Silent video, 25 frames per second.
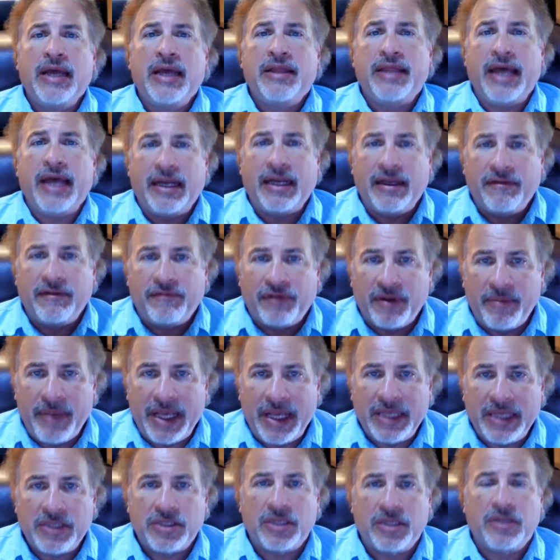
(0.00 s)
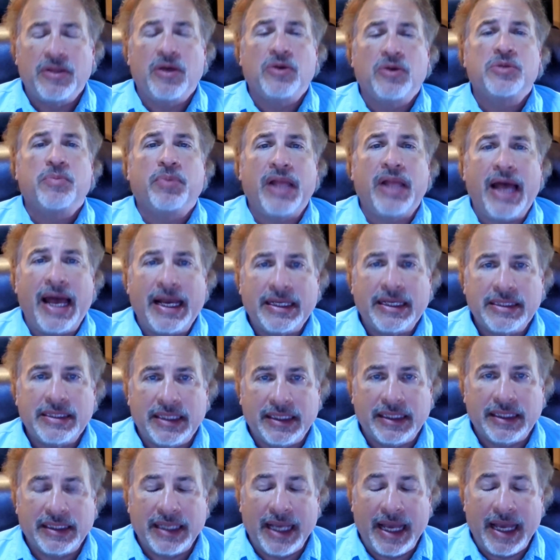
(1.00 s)
that inflammation, those plaques,
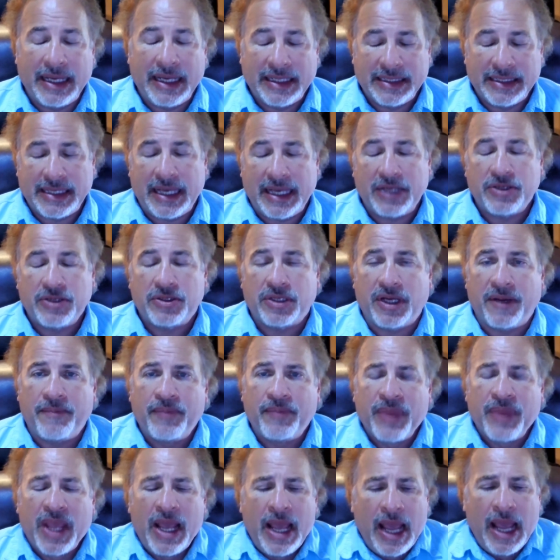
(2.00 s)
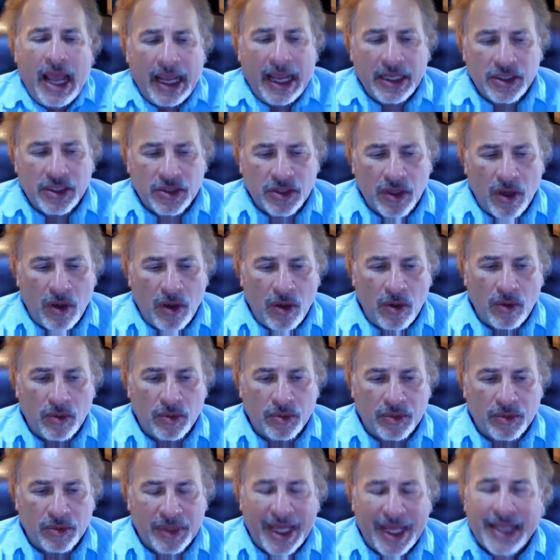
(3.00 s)
etc. And
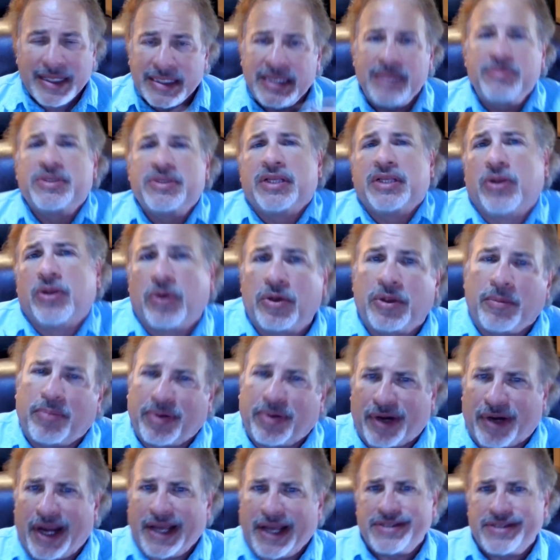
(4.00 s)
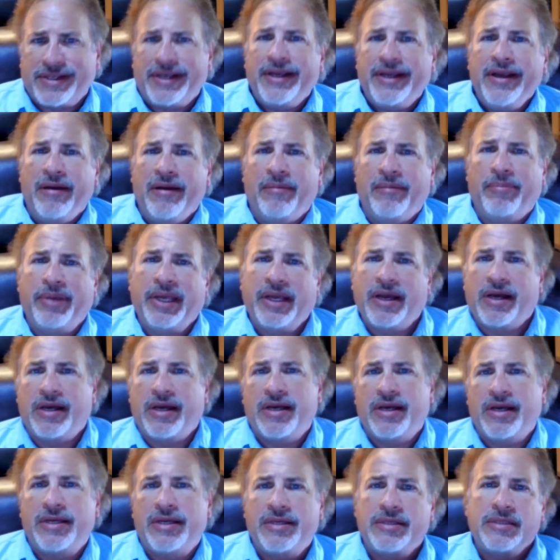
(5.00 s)
so that seems a little depressing
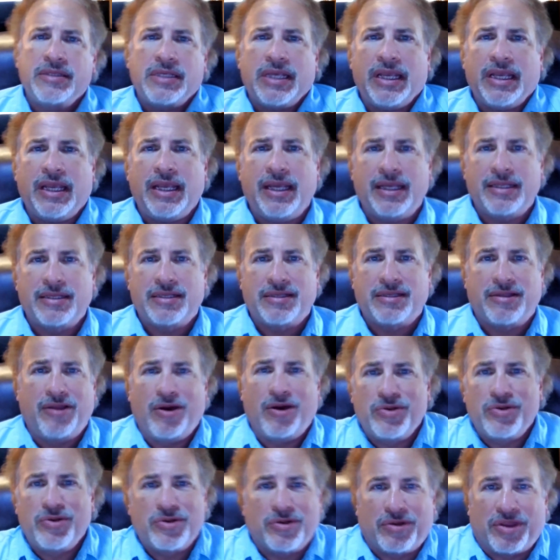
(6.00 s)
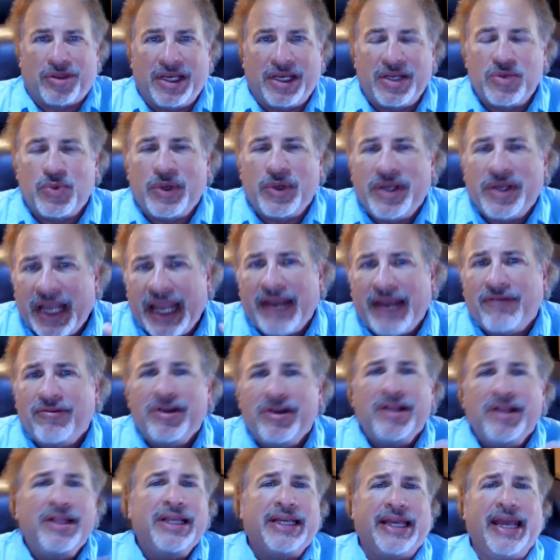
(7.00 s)
because those are things we
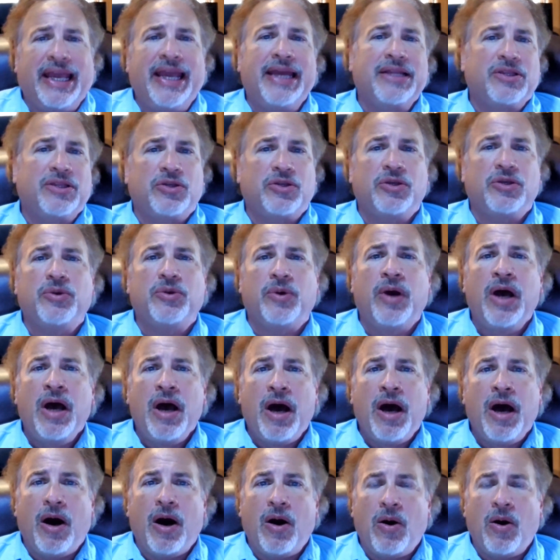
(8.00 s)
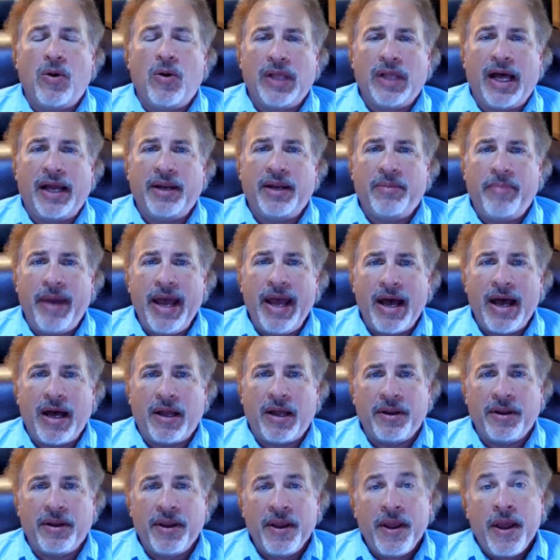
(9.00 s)
really can't do a whole lot
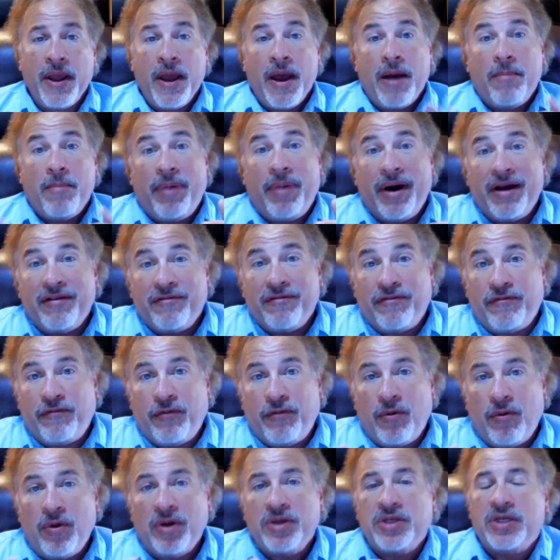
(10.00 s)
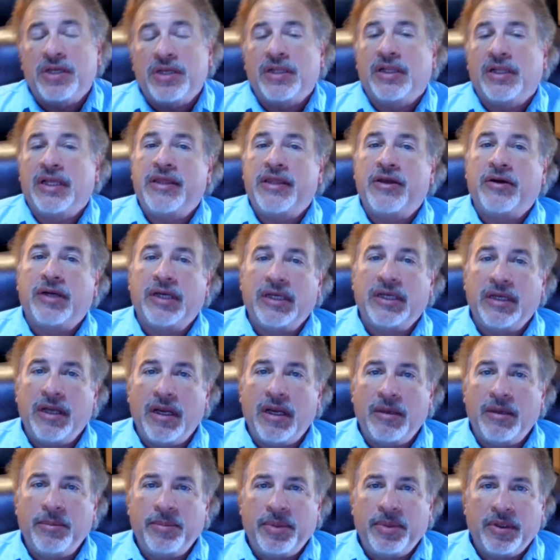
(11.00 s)
about. But fortunately, there are a
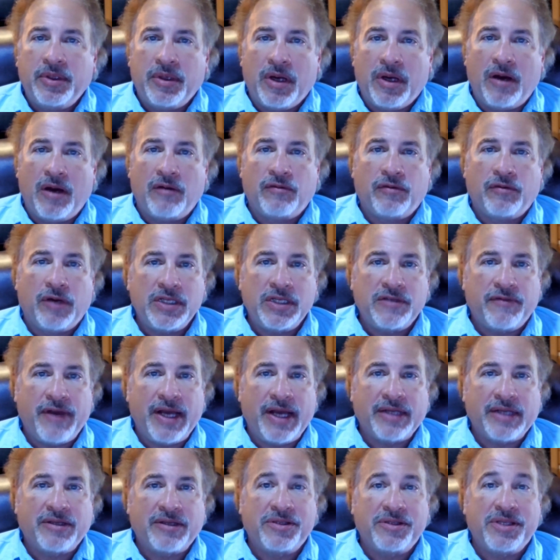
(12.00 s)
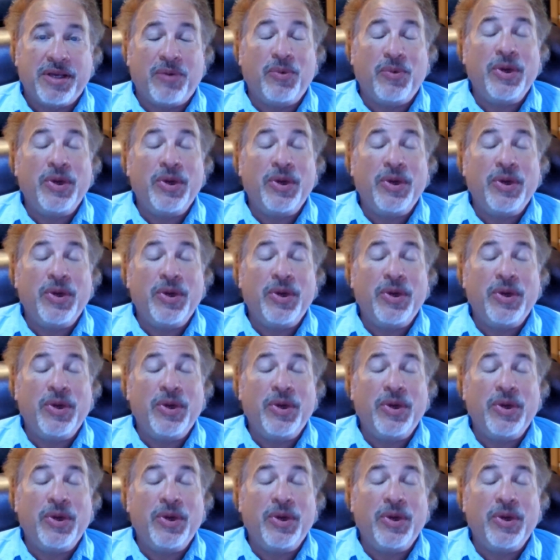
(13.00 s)
number of risk factors that